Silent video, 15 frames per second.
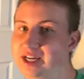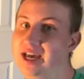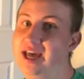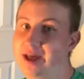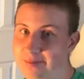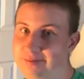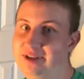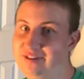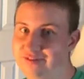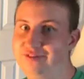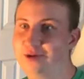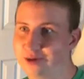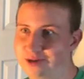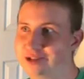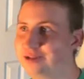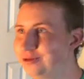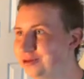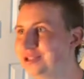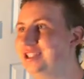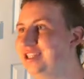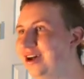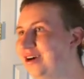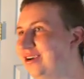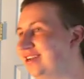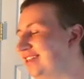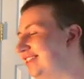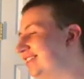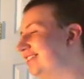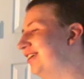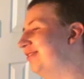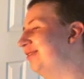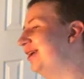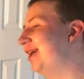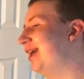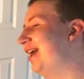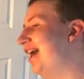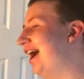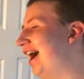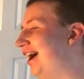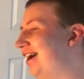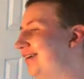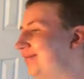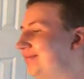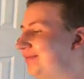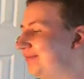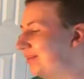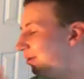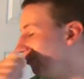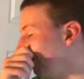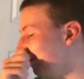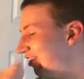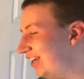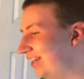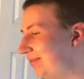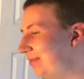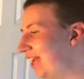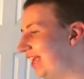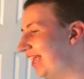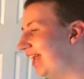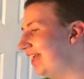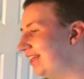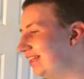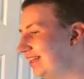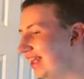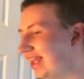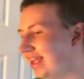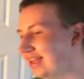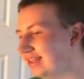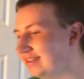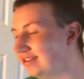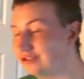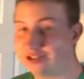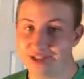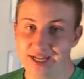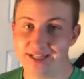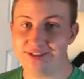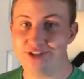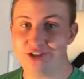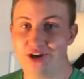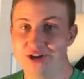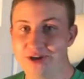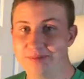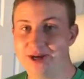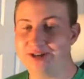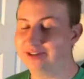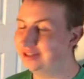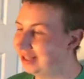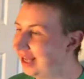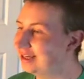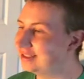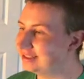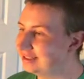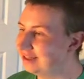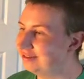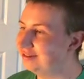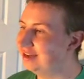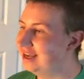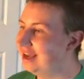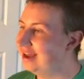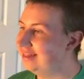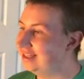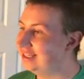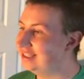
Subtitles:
before school started. So we're finally back at it, and there's a lot to talk about, a lot of stuff that needs